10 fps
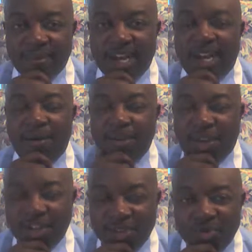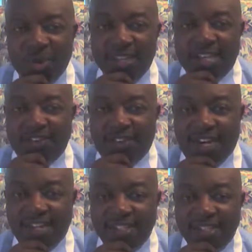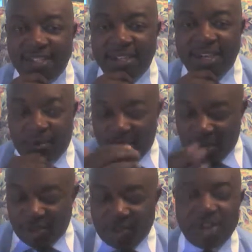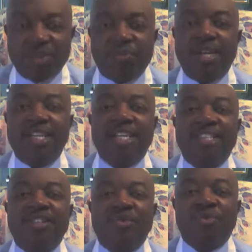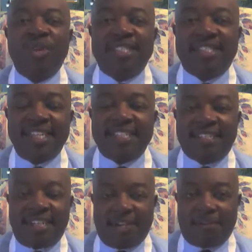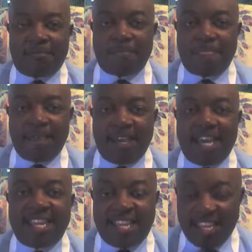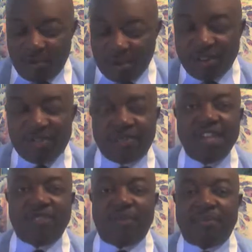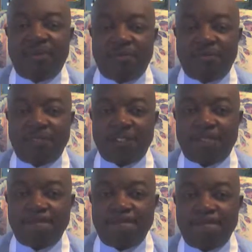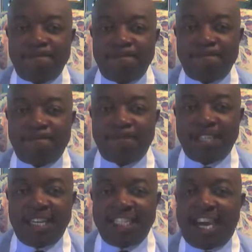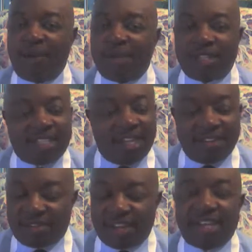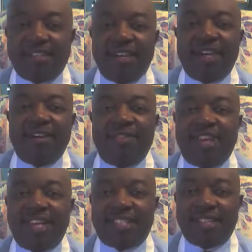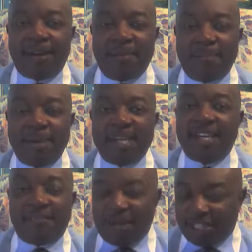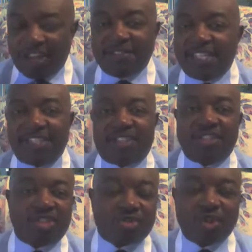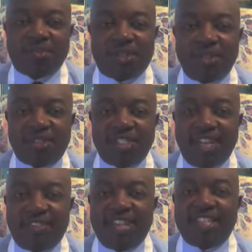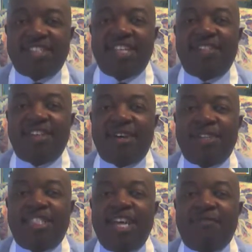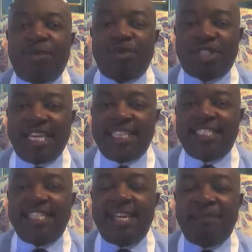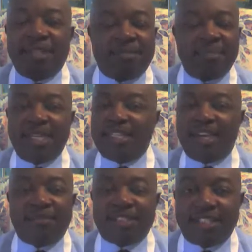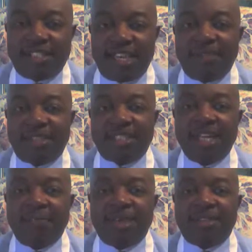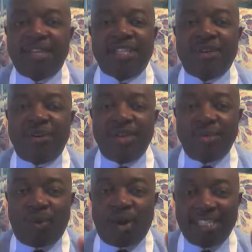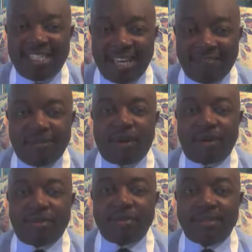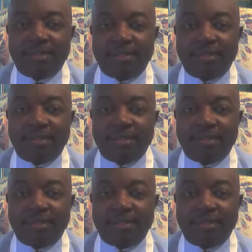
Now, how can you win that fight? Well, the way you win is resist him, and he will flee from you. Now, I want to tell you that there's much evidence in the scriptures that say there are devils and demons, many devils and demons, but there's only one devil,